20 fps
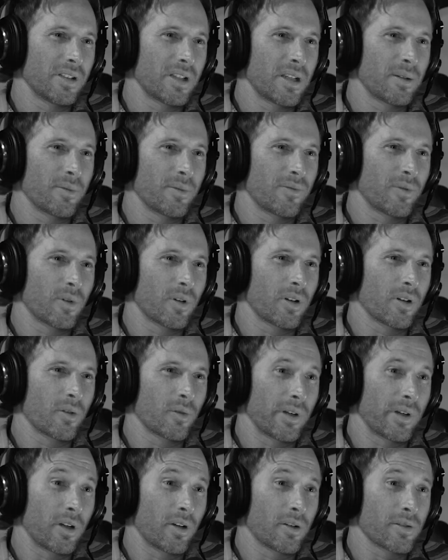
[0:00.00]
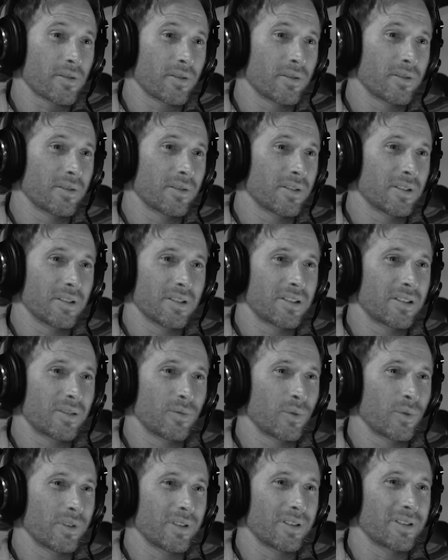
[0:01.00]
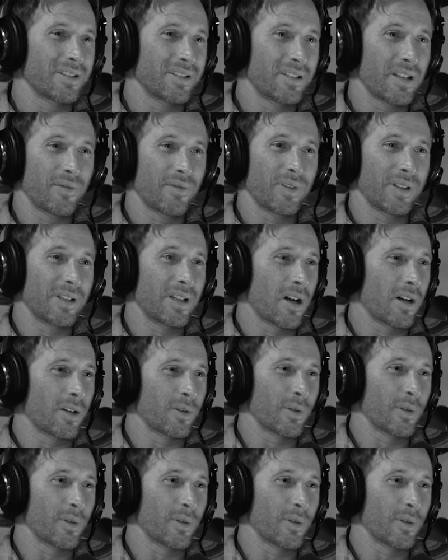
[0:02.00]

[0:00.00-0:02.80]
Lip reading: day before a rehearsal? It's definitely not a